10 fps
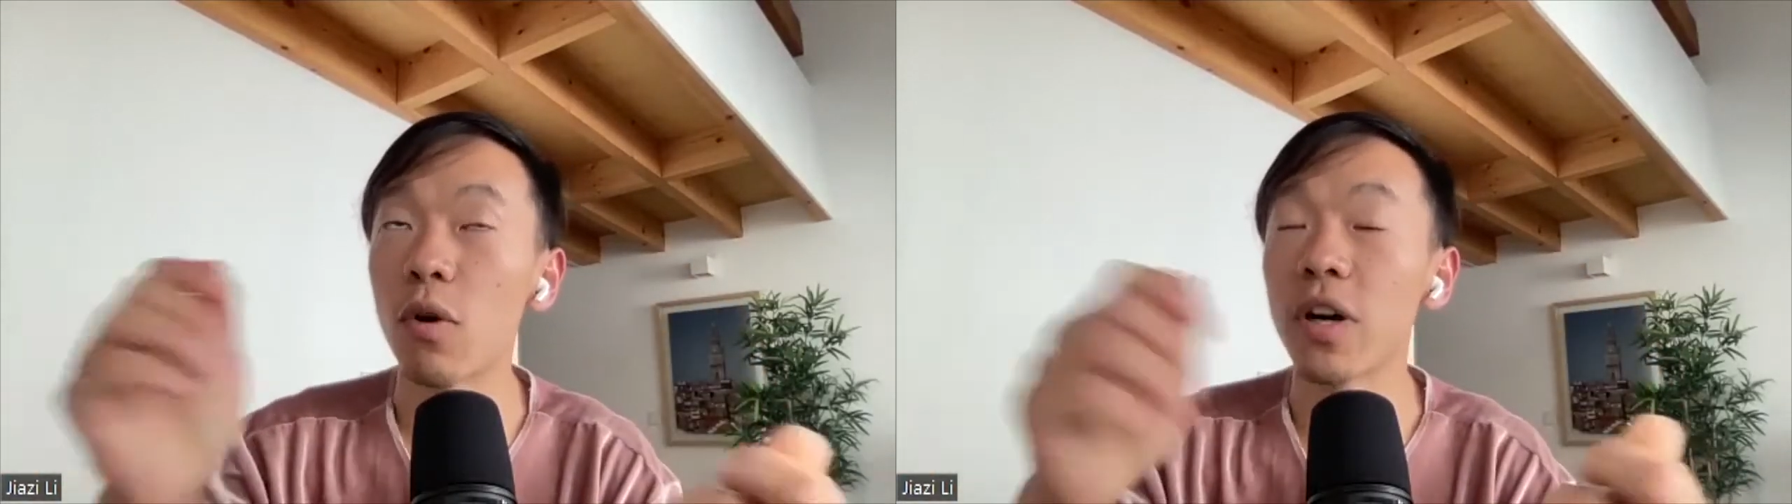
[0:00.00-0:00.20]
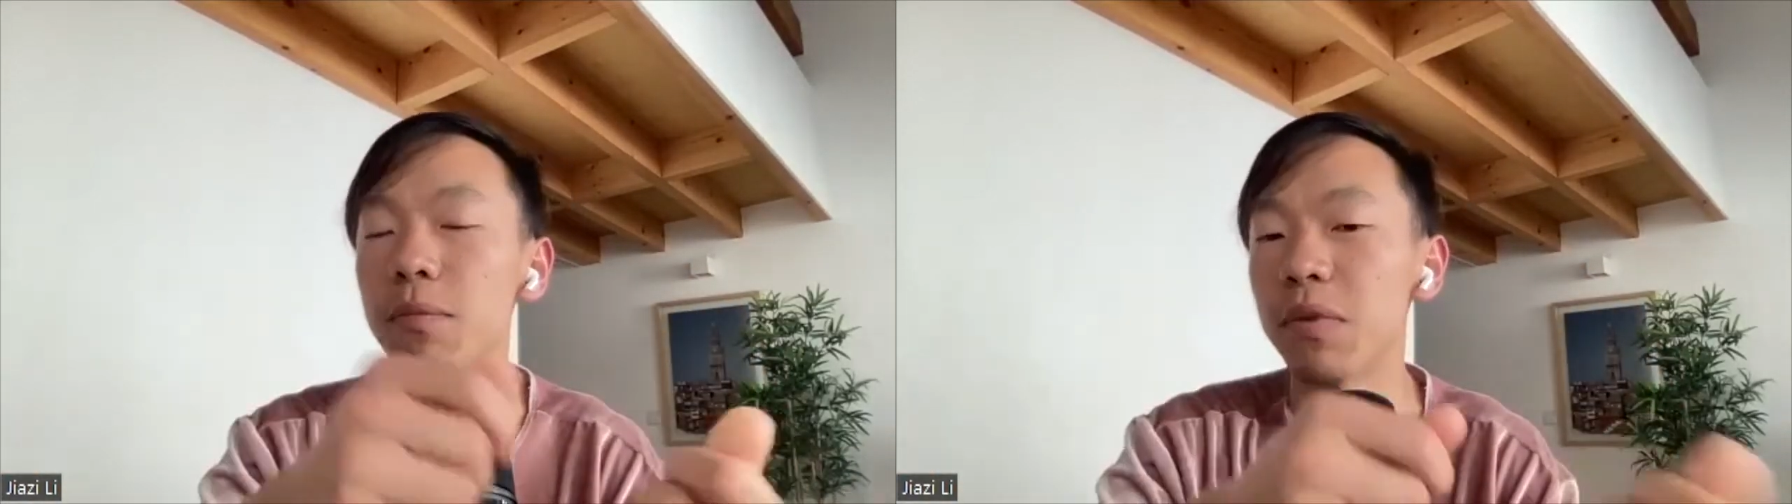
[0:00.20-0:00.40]

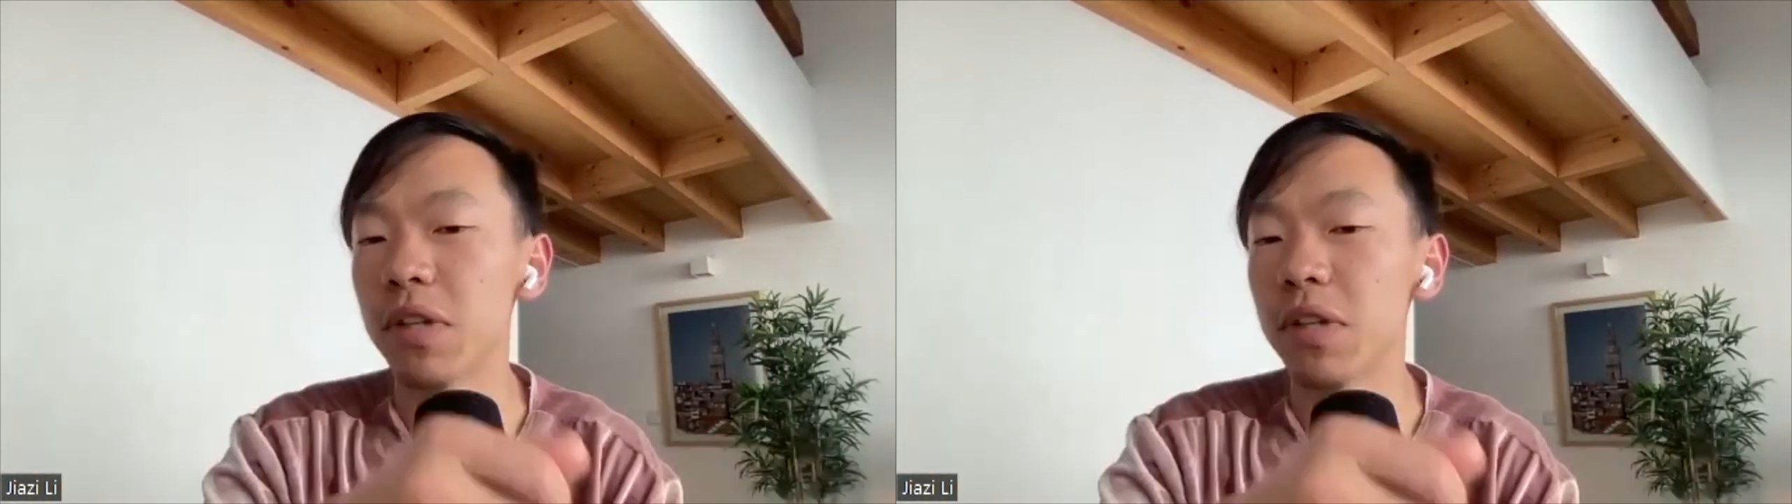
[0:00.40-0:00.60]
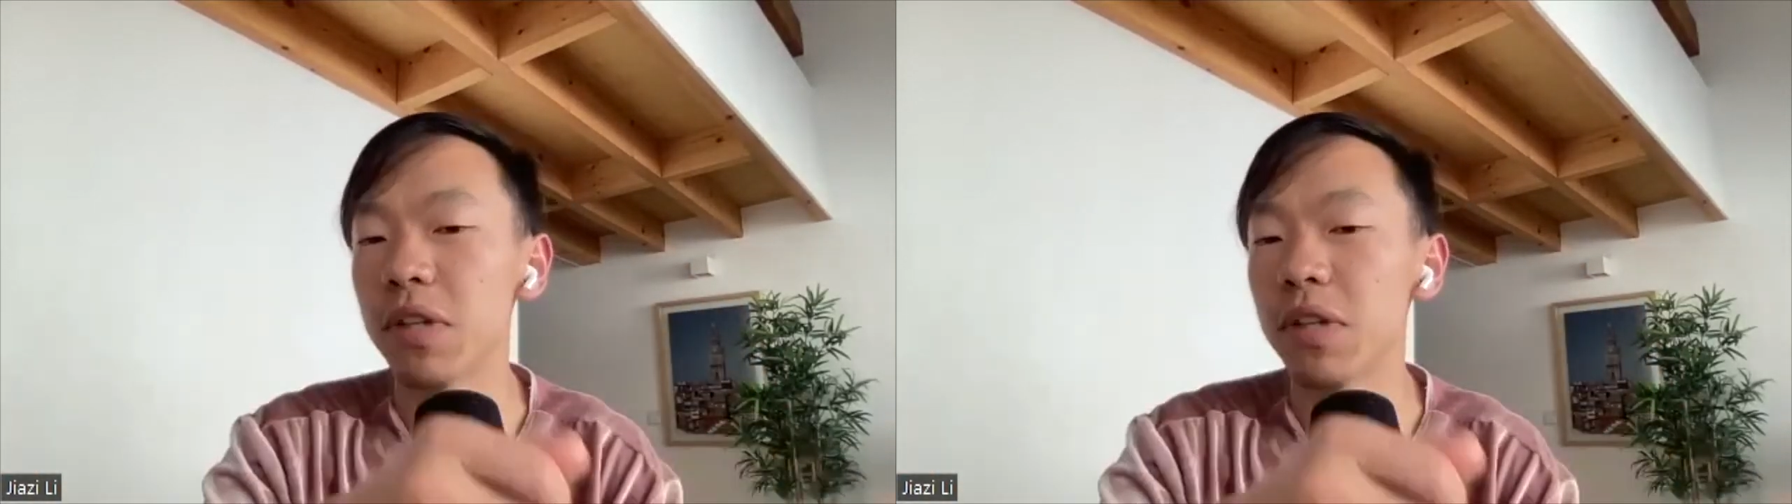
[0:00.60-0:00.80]
what he
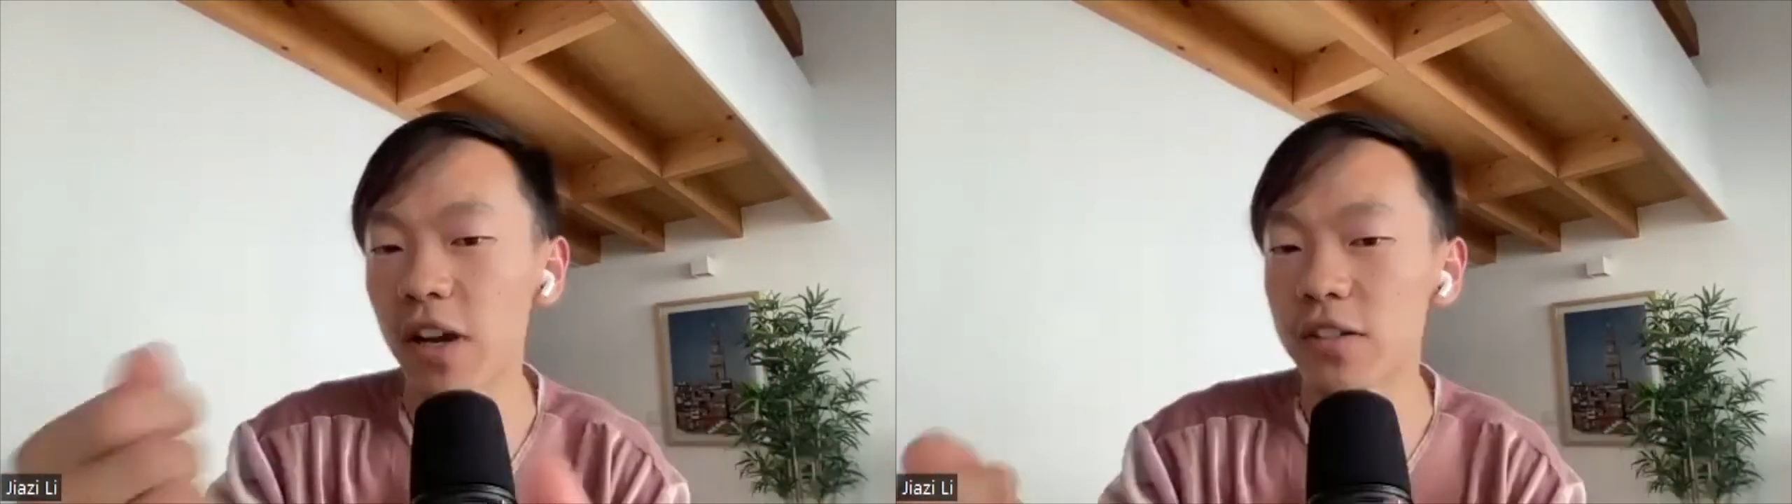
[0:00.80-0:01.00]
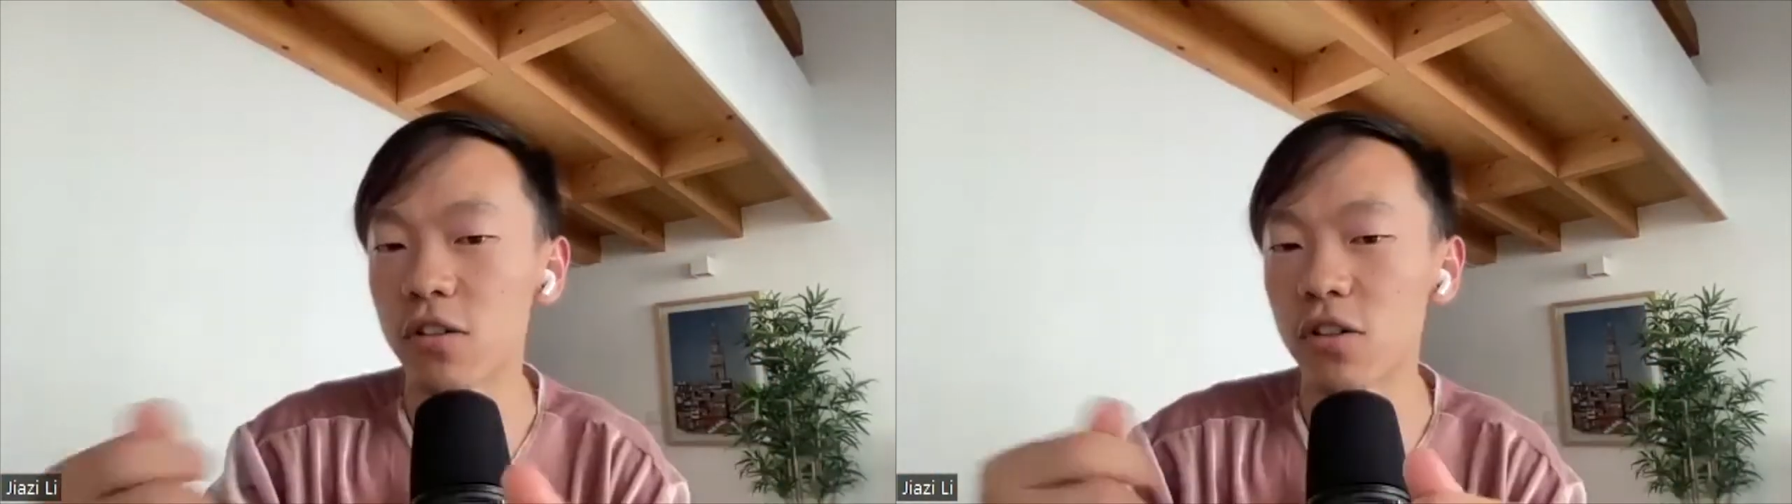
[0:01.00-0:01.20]
believed the
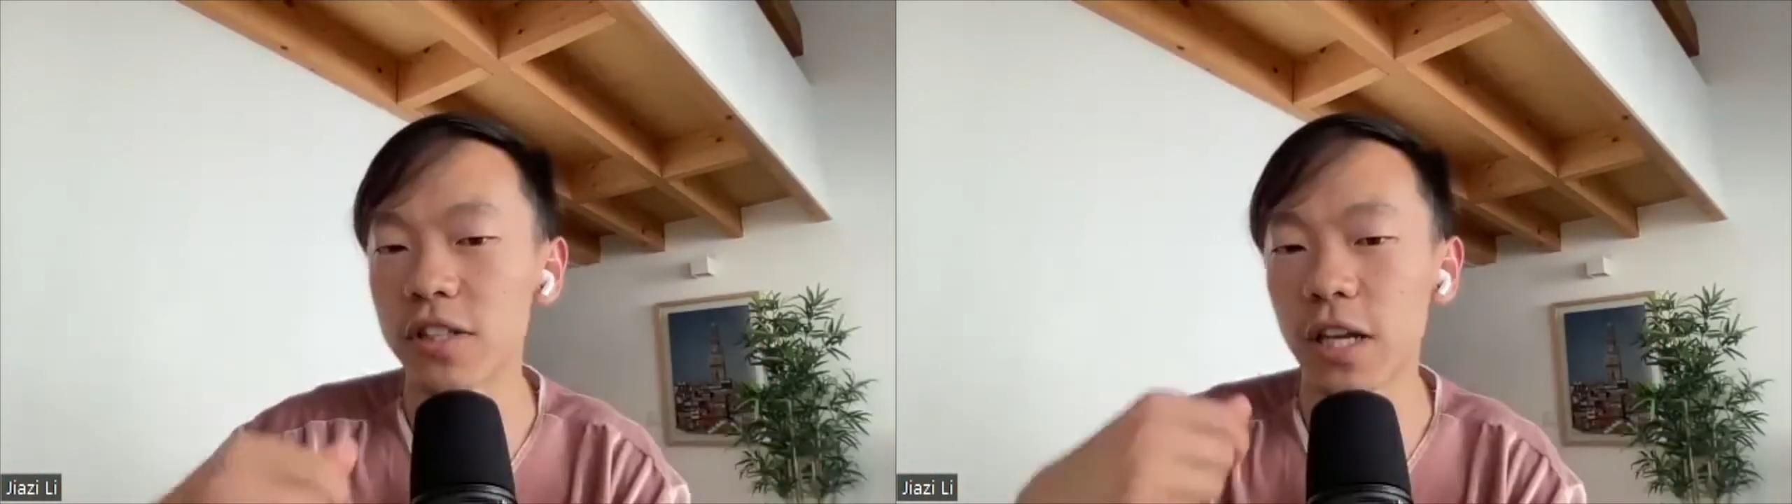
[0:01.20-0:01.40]
divine center is